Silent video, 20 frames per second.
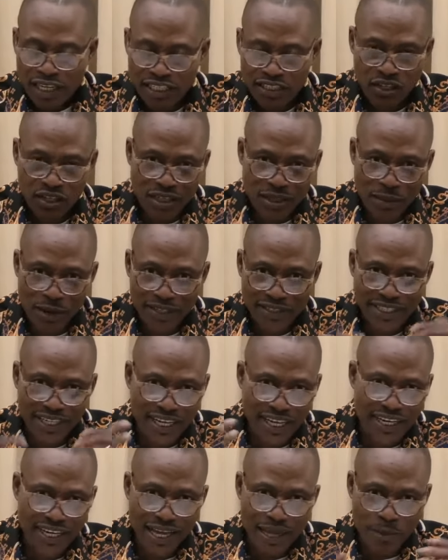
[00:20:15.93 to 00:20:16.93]
It talks about
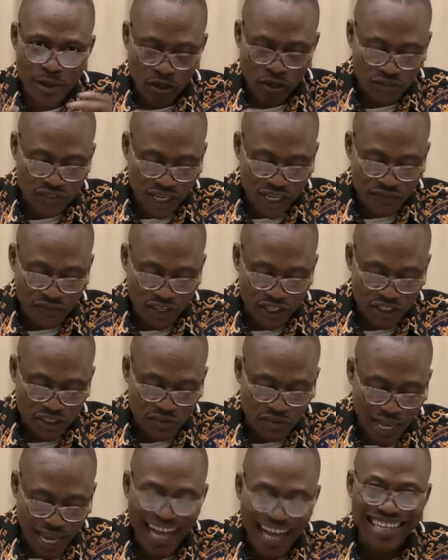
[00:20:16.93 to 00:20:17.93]
taking the helmet of
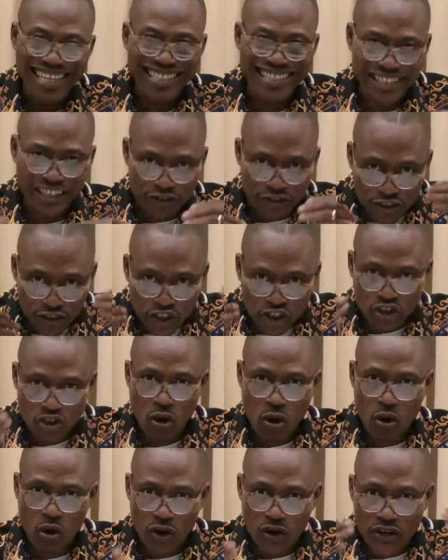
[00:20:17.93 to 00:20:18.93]
salvation and the
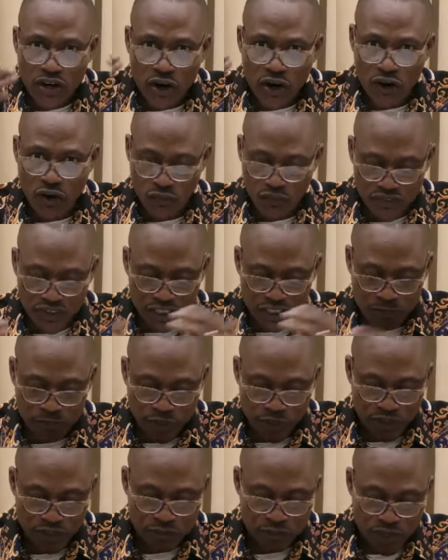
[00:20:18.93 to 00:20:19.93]
sword of the
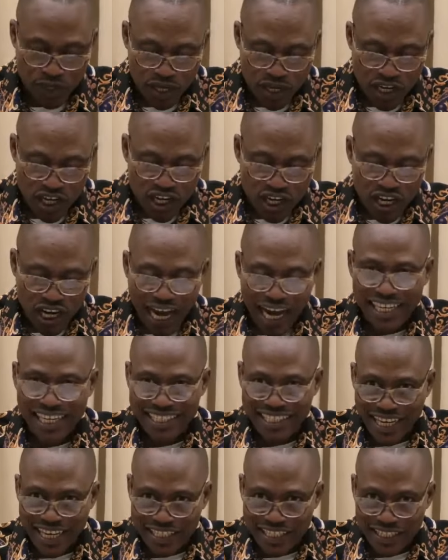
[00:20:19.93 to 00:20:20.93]
Spirit. And
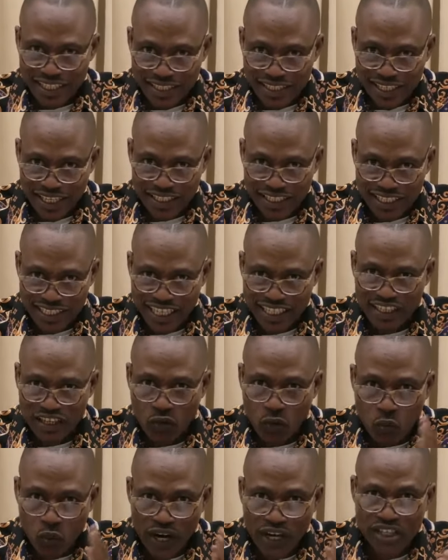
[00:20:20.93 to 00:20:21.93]
it says this, it says,
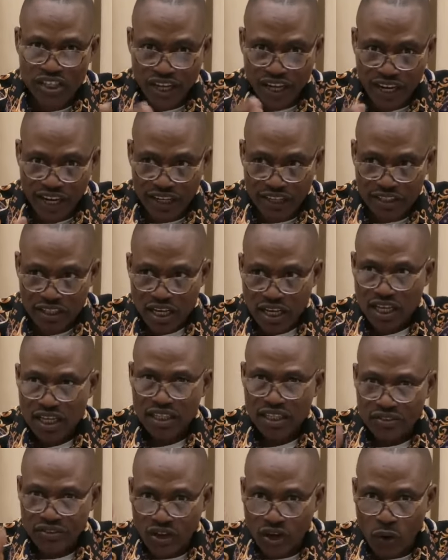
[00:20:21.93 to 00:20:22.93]
which is
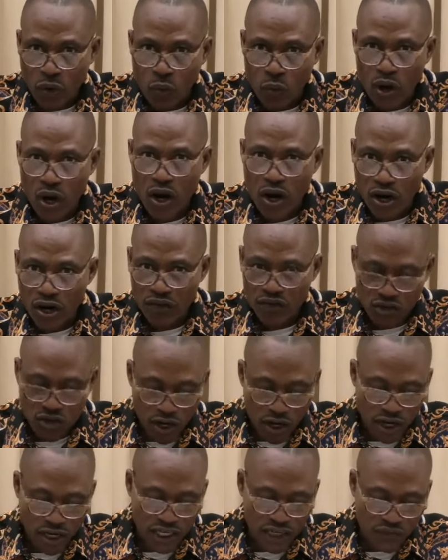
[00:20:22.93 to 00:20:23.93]
the word of
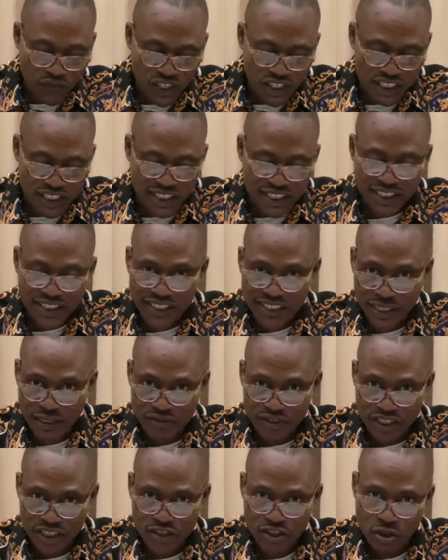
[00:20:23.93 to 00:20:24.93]
God, Ephesians
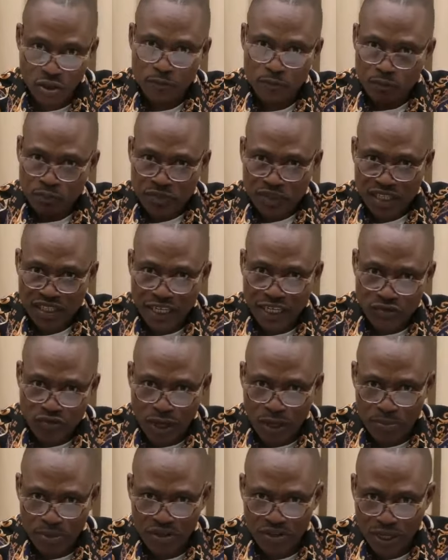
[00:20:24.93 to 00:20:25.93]
6:17. So there is
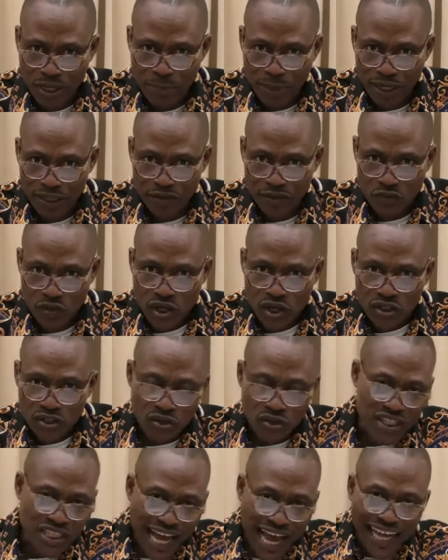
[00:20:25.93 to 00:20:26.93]
no ambiguity about it.
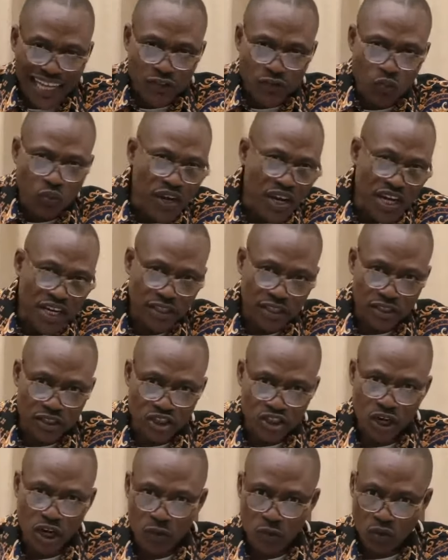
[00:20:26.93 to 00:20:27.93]
So that
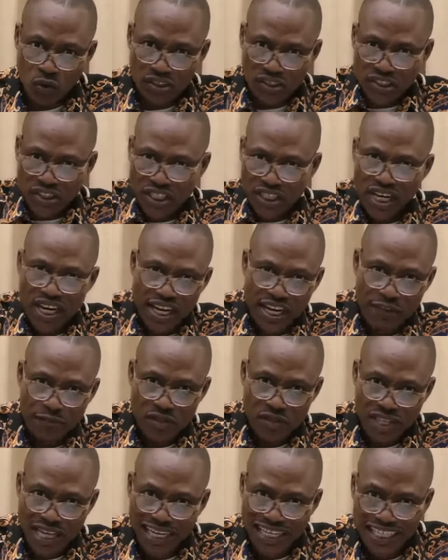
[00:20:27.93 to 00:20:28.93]
which John was
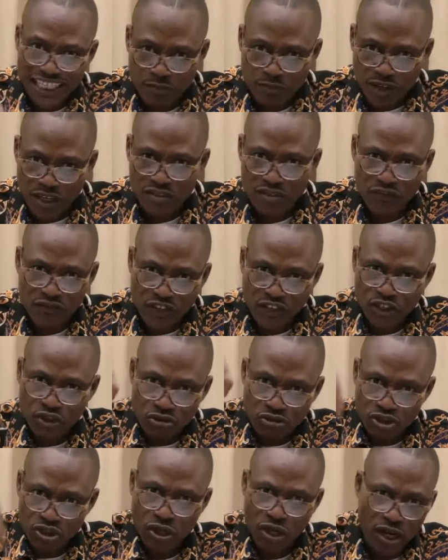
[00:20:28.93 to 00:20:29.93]
seeing that is being revealed
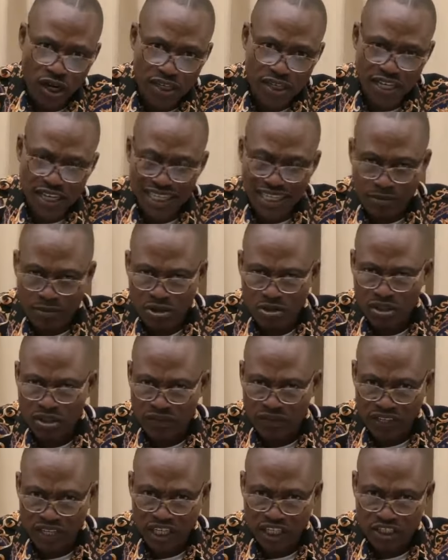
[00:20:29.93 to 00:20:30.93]
to John in the book of
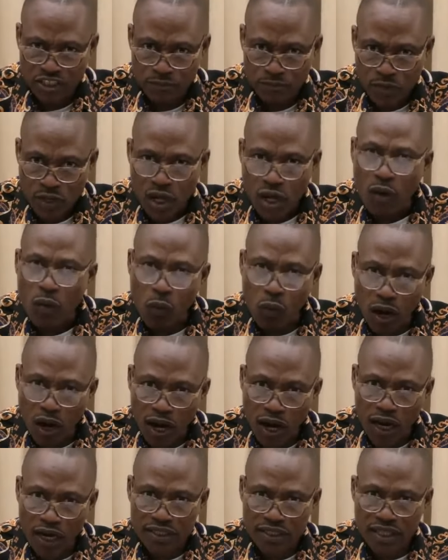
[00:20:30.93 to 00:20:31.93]
Revelation
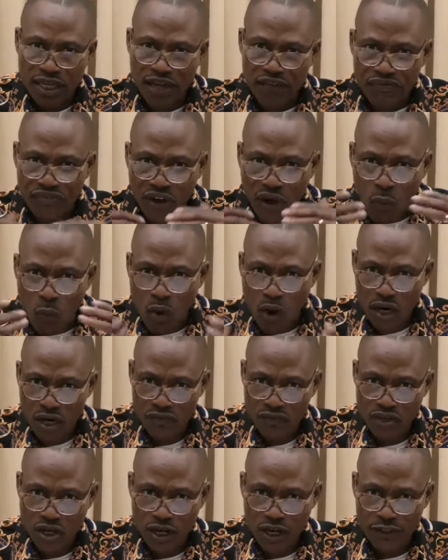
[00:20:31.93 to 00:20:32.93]
was the
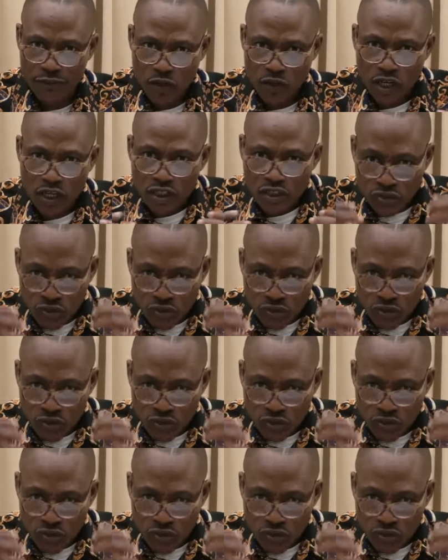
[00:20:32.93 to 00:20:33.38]
word of God.